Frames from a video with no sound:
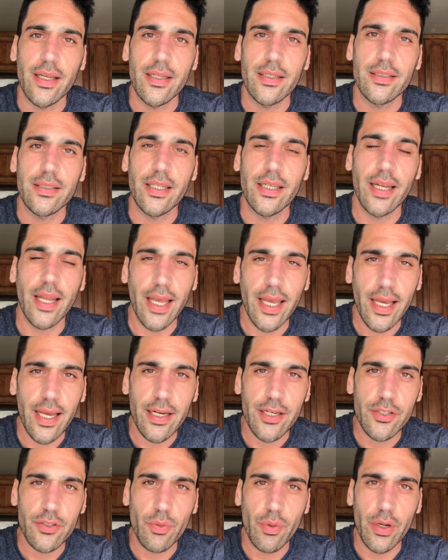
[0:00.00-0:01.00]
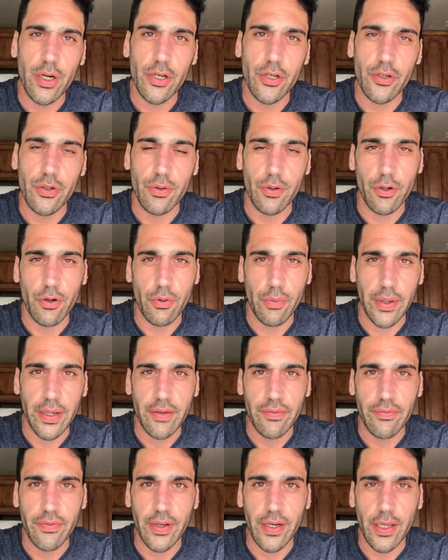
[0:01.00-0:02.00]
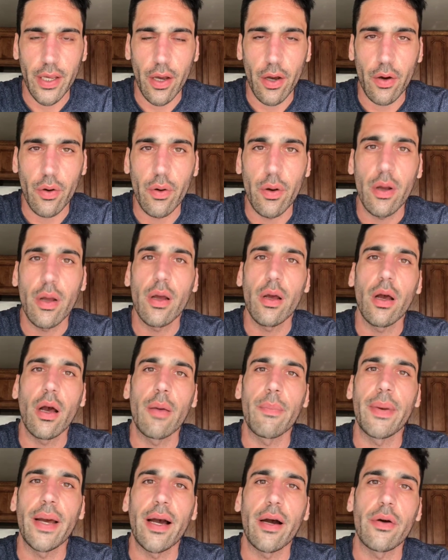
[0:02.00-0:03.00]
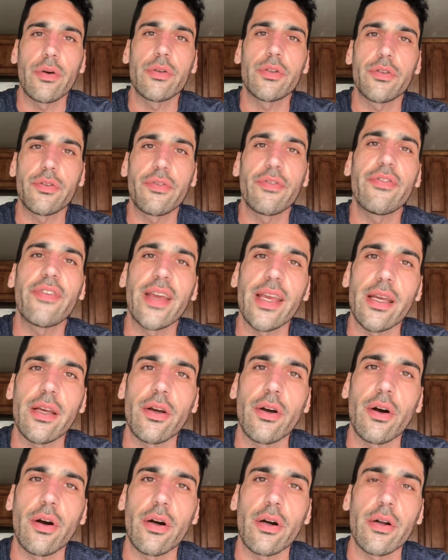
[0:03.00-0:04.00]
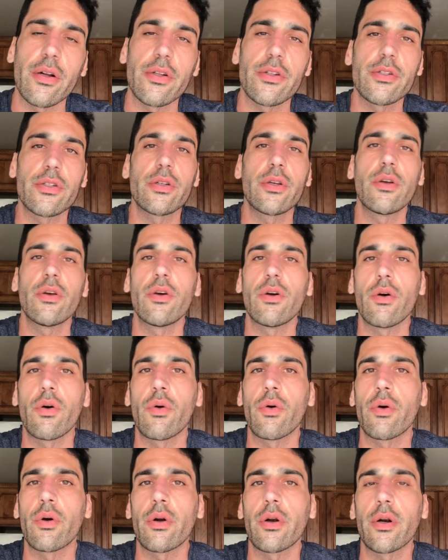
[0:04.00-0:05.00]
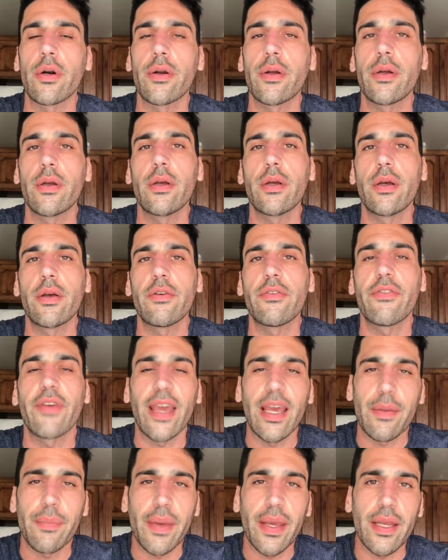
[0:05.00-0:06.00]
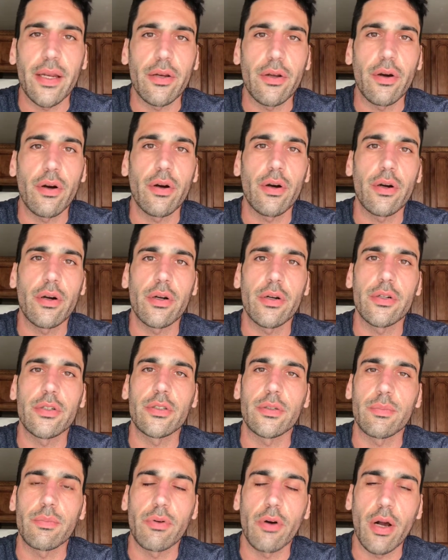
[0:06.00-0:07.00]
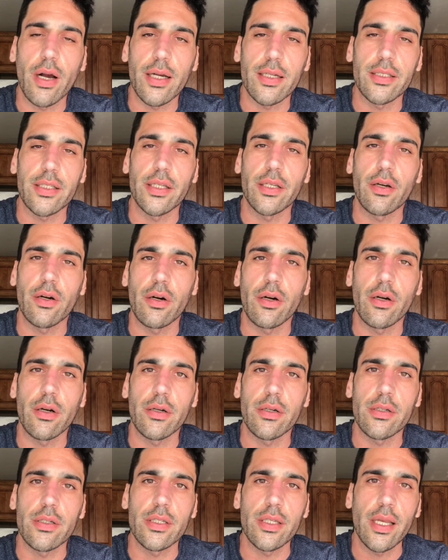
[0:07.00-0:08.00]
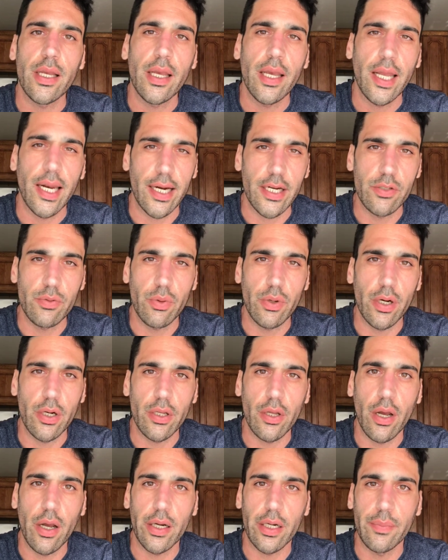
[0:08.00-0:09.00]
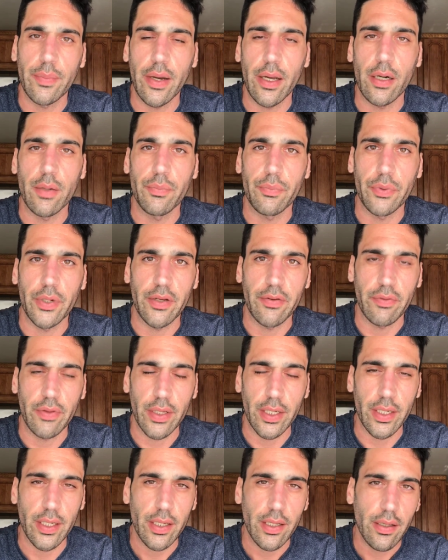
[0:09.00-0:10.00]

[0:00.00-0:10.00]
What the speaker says: Today I just wanted to do a quick video about fake cards, or fan-made cards, or proxy cards, and I just wanted to talk about them briefly.